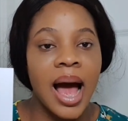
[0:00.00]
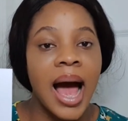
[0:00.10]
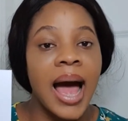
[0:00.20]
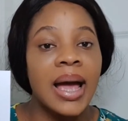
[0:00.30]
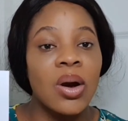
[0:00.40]

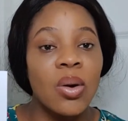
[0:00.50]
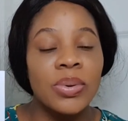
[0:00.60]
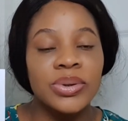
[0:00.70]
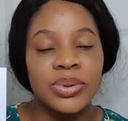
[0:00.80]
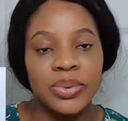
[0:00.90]
I hope
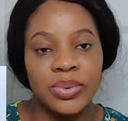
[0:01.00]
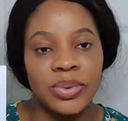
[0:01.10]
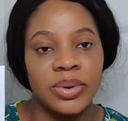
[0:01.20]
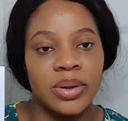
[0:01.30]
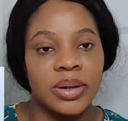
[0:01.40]
so.
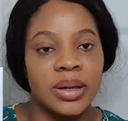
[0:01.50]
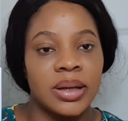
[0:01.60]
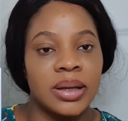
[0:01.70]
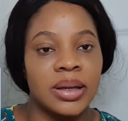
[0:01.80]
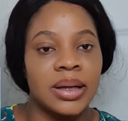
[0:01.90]

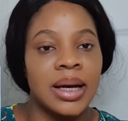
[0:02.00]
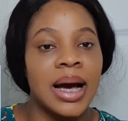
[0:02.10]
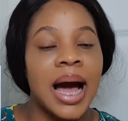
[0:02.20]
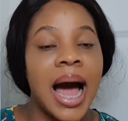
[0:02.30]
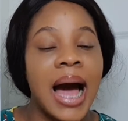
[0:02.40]

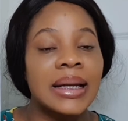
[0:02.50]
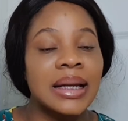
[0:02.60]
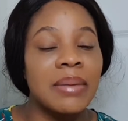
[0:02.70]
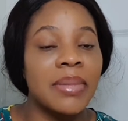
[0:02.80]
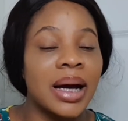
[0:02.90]

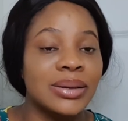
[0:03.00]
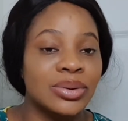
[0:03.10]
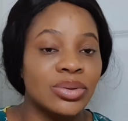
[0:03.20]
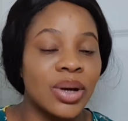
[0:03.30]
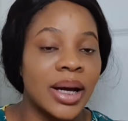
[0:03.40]
Anam
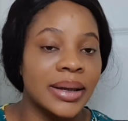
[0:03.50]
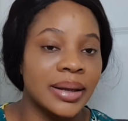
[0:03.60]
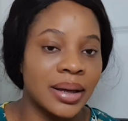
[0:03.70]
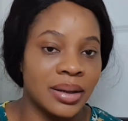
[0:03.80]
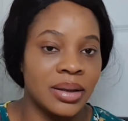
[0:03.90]
atu anya.
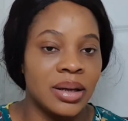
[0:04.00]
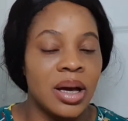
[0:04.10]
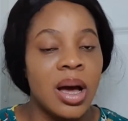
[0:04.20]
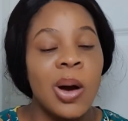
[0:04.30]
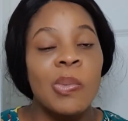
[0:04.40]

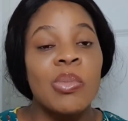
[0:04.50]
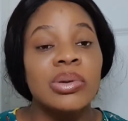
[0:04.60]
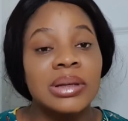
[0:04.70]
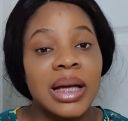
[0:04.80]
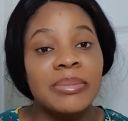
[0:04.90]
Most
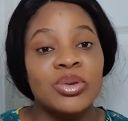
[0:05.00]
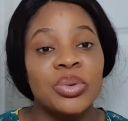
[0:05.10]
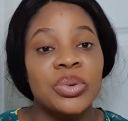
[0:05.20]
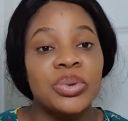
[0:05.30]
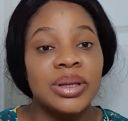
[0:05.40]
times we
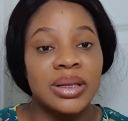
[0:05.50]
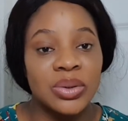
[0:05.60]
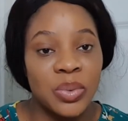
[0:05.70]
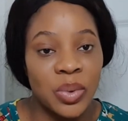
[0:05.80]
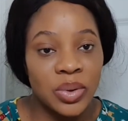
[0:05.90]
use this
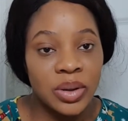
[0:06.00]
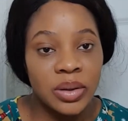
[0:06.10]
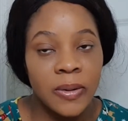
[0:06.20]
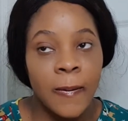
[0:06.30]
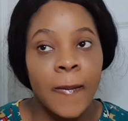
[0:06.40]
word
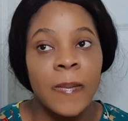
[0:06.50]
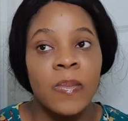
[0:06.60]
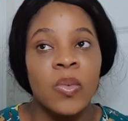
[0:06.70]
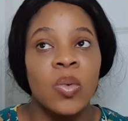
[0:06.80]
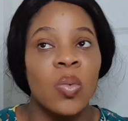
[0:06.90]

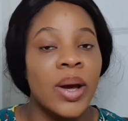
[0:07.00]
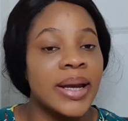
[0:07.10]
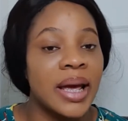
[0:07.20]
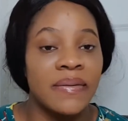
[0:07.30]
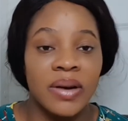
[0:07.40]

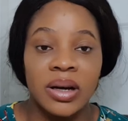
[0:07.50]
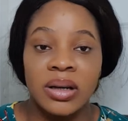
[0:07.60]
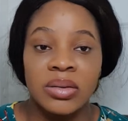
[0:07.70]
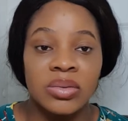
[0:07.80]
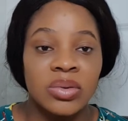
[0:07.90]
whenever,
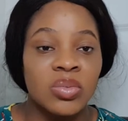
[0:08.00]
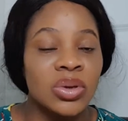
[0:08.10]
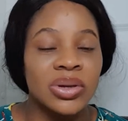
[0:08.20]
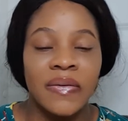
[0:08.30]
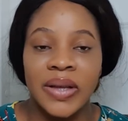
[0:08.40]
most
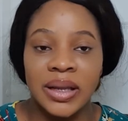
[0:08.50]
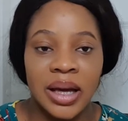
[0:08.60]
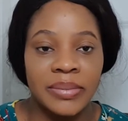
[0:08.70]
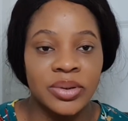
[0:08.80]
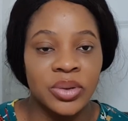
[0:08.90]
of the
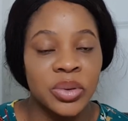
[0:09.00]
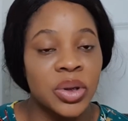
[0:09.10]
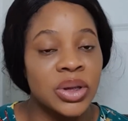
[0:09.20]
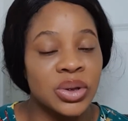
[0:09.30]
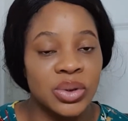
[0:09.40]
times, you're talking
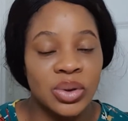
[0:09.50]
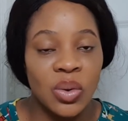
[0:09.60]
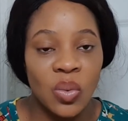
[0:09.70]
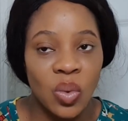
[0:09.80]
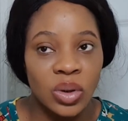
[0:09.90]
to
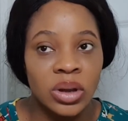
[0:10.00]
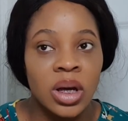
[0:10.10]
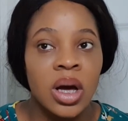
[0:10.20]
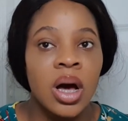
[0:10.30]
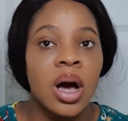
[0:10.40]
someone
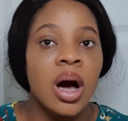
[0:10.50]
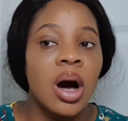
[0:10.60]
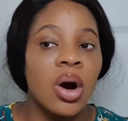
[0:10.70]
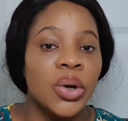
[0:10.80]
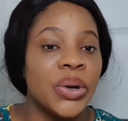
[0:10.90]

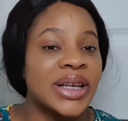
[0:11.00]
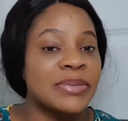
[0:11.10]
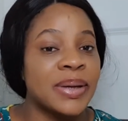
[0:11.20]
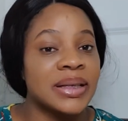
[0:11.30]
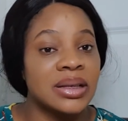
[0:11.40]
or you're
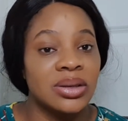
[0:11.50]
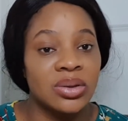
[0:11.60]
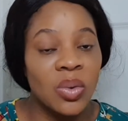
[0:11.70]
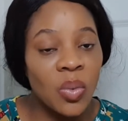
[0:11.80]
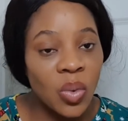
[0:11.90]
expecting
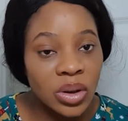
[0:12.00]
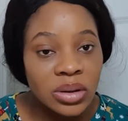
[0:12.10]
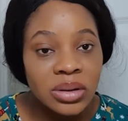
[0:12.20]
someone.